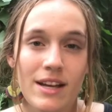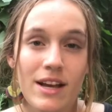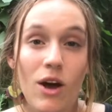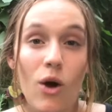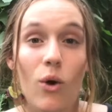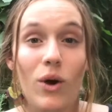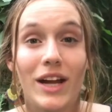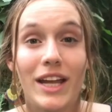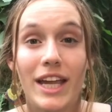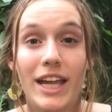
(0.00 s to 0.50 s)

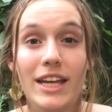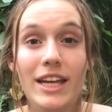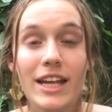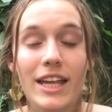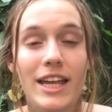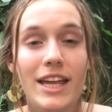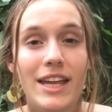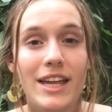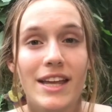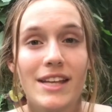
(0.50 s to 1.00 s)

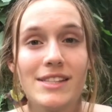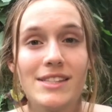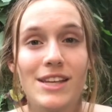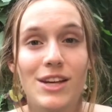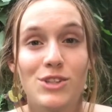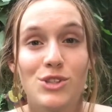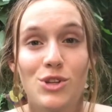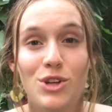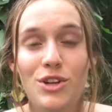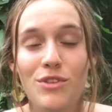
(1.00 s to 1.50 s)
Organic is a
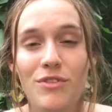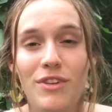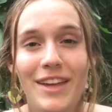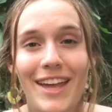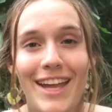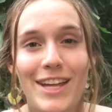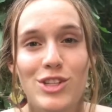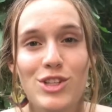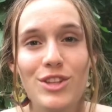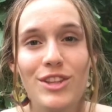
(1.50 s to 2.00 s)

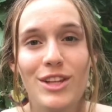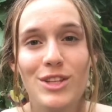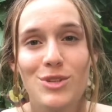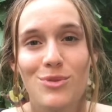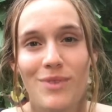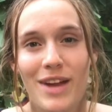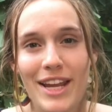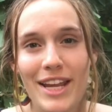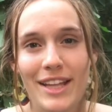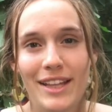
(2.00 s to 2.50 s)
certification that's
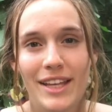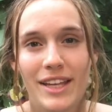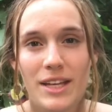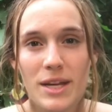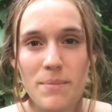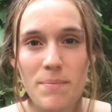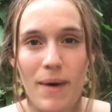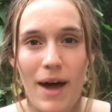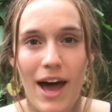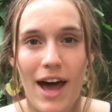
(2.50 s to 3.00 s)

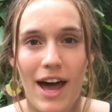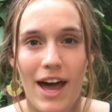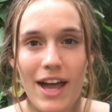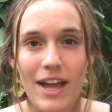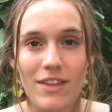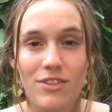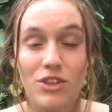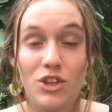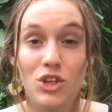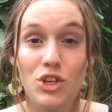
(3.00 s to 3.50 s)
regulated
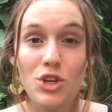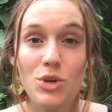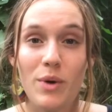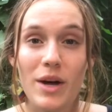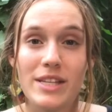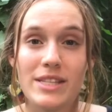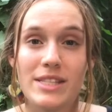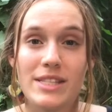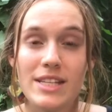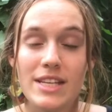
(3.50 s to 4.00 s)
by the
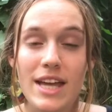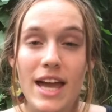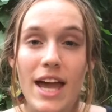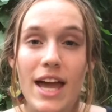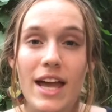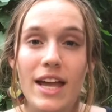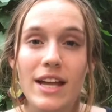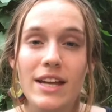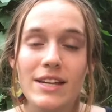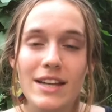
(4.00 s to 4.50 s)

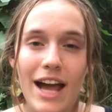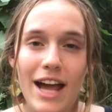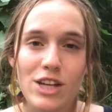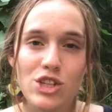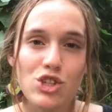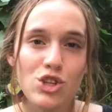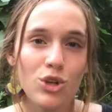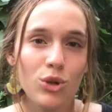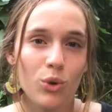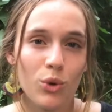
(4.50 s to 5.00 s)
USDA
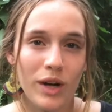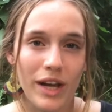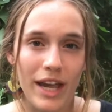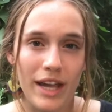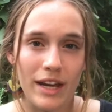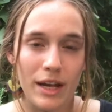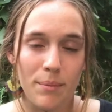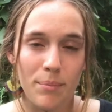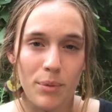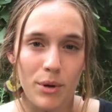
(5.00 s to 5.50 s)
National
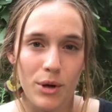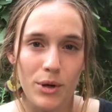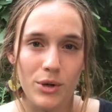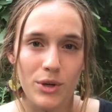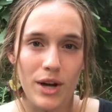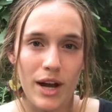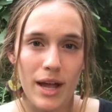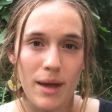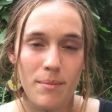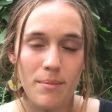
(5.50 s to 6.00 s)
Organic
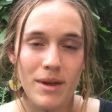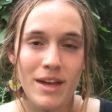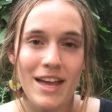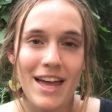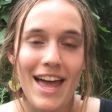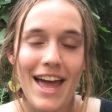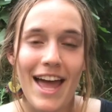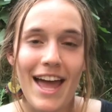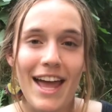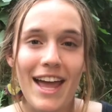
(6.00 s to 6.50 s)
Program,
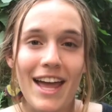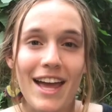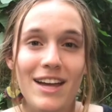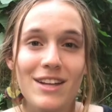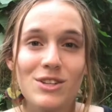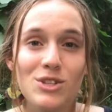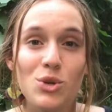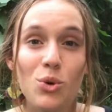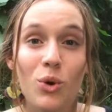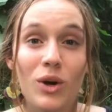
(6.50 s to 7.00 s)

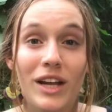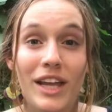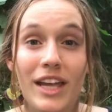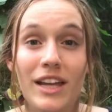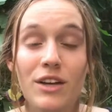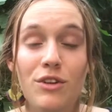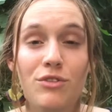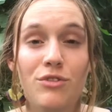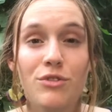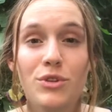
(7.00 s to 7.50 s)
and
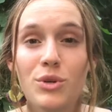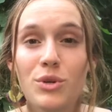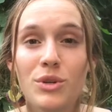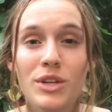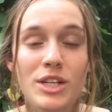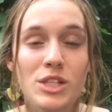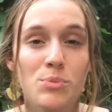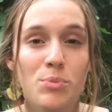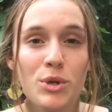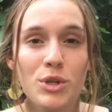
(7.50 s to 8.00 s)
organic food
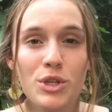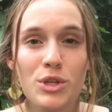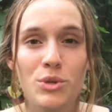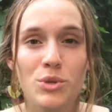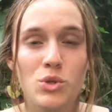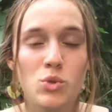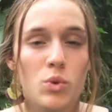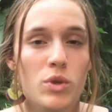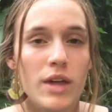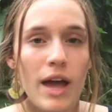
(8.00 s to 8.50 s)
is
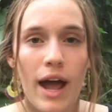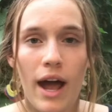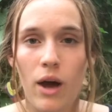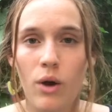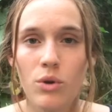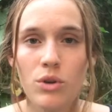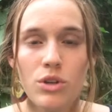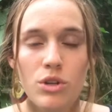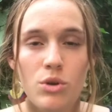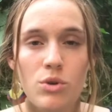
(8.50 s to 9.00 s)
produced
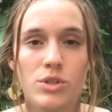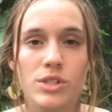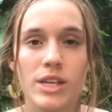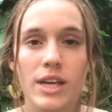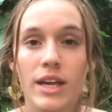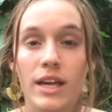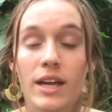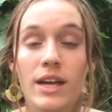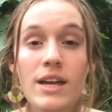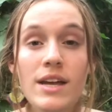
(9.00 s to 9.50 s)
without
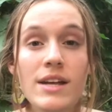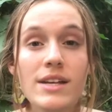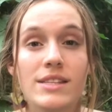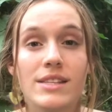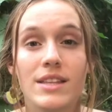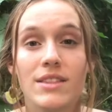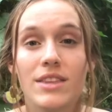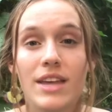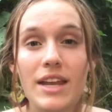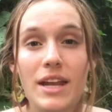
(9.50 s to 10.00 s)
using
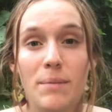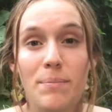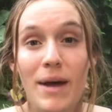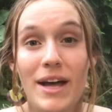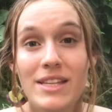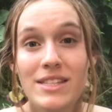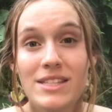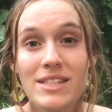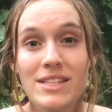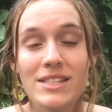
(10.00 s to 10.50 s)
synthetic
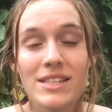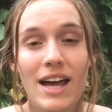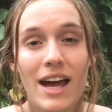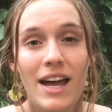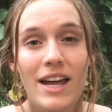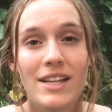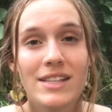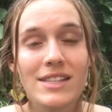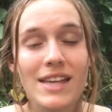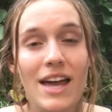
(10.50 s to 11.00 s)

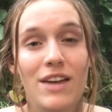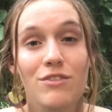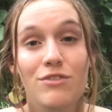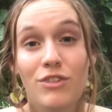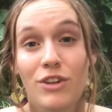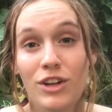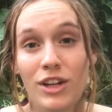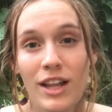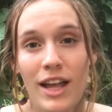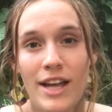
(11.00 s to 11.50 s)
pesticides and
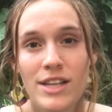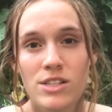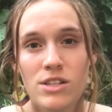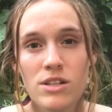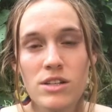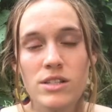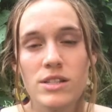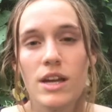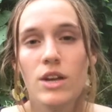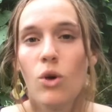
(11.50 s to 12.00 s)

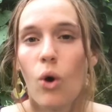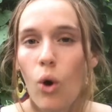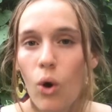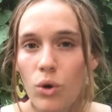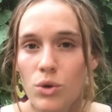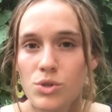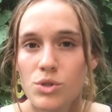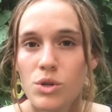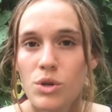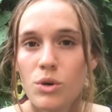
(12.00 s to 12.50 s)
fertilizers, and
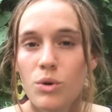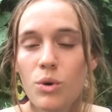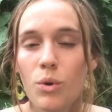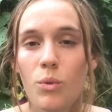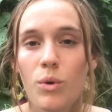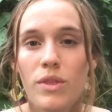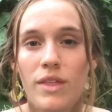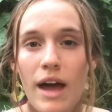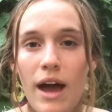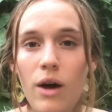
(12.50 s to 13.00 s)
also
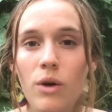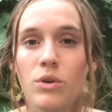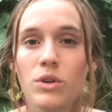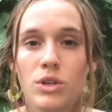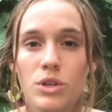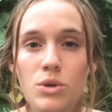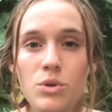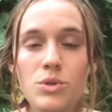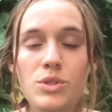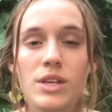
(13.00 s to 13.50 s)
without
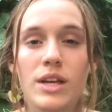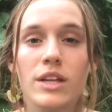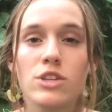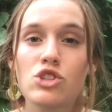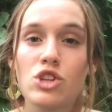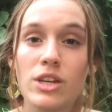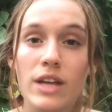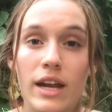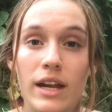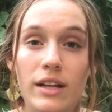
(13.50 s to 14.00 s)
using
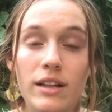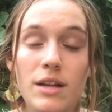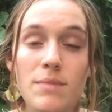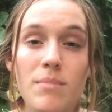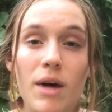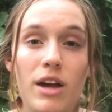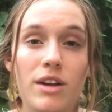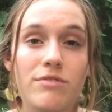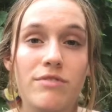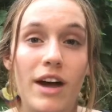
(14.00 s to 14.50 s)
genetically
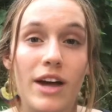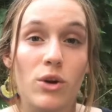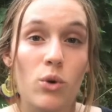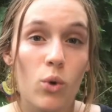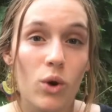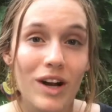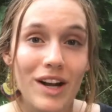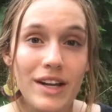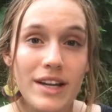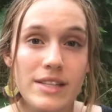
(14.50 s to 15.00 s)
modified
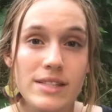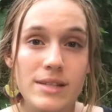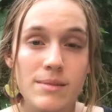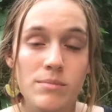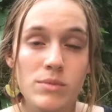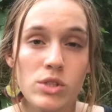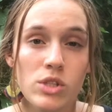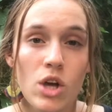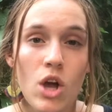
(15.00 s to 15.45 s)
organisms,